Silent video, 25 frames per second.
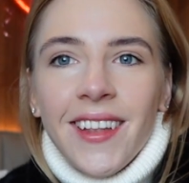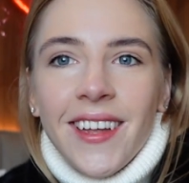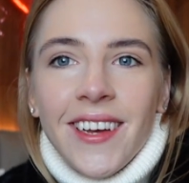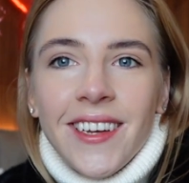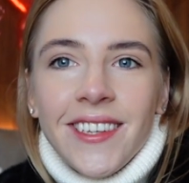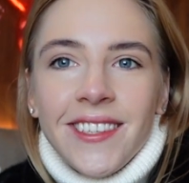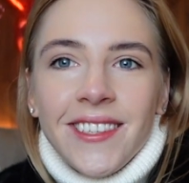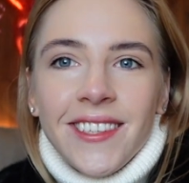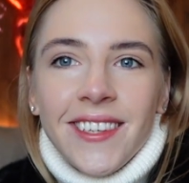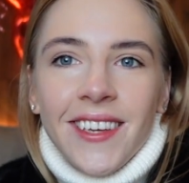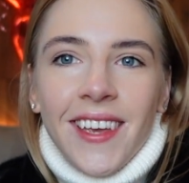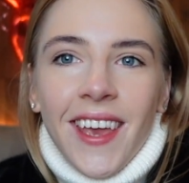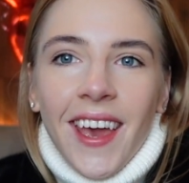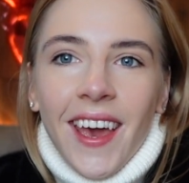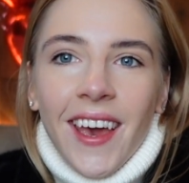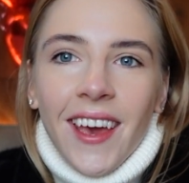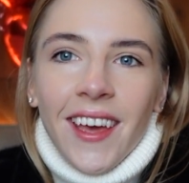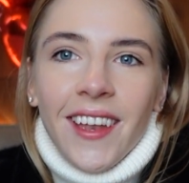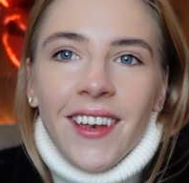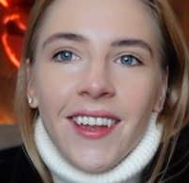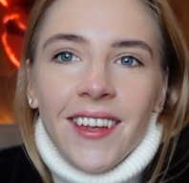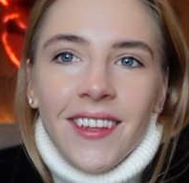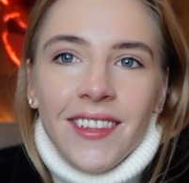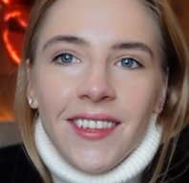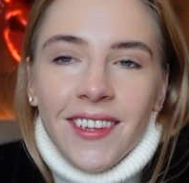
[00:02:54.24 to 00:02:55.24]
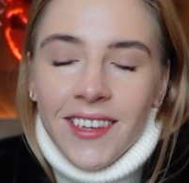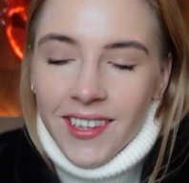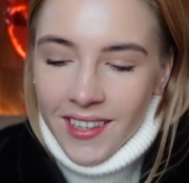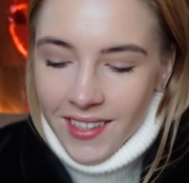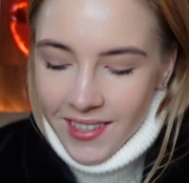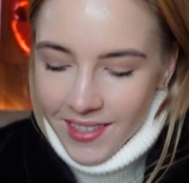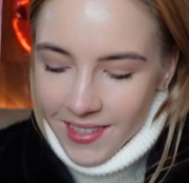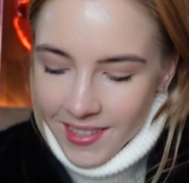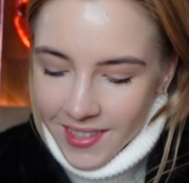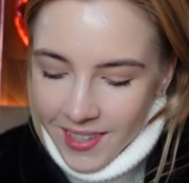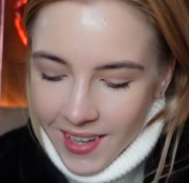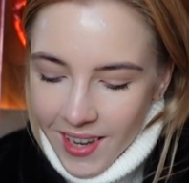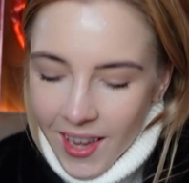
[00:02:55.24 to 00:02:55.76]
let's get
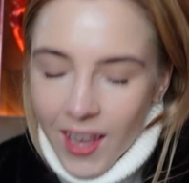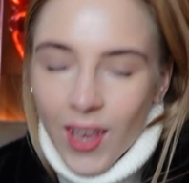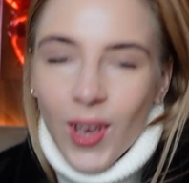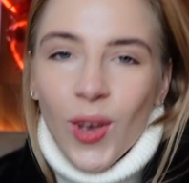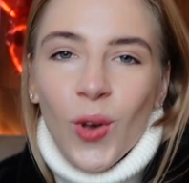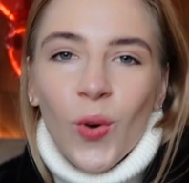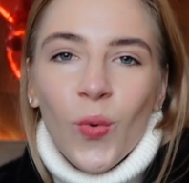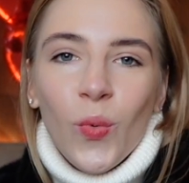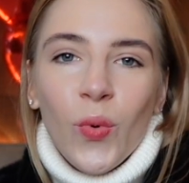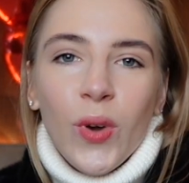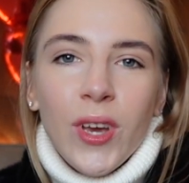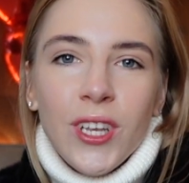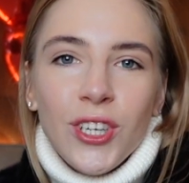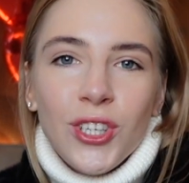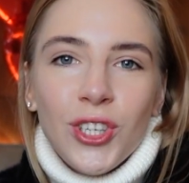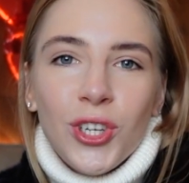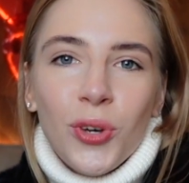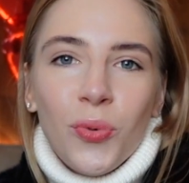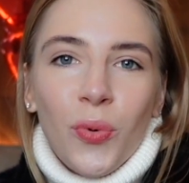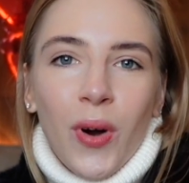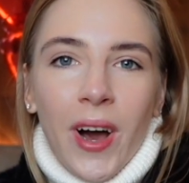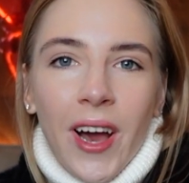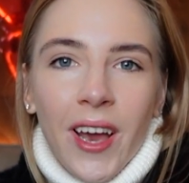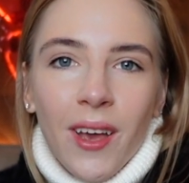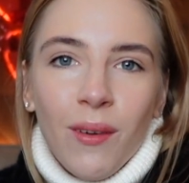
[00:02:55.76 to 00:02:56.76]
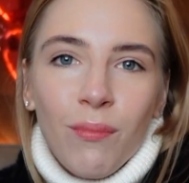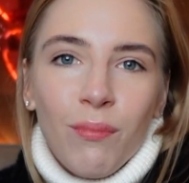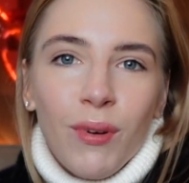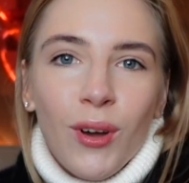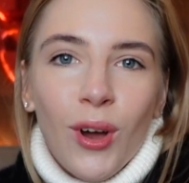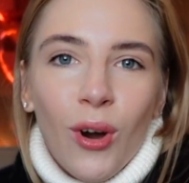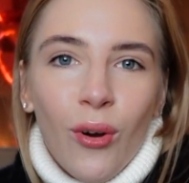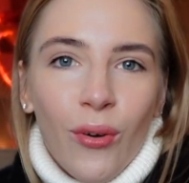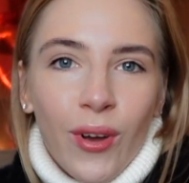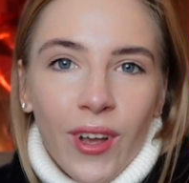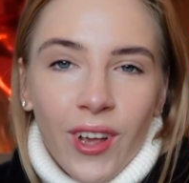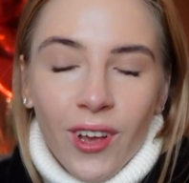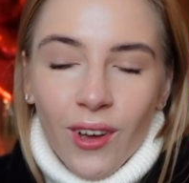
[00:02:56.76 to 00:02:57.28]
this winter vibe
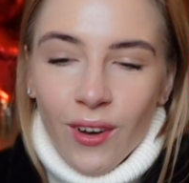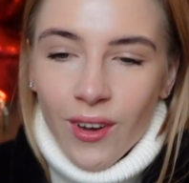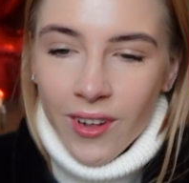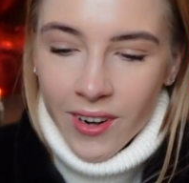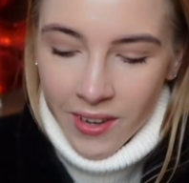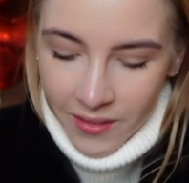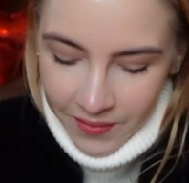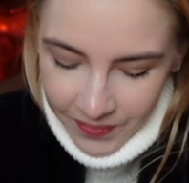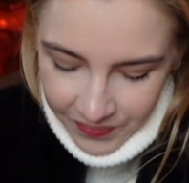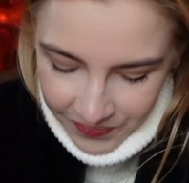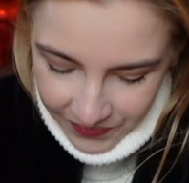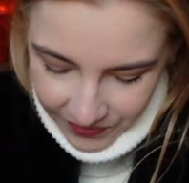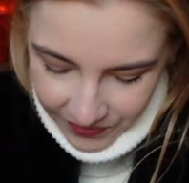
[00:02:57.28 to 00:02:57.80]
going on.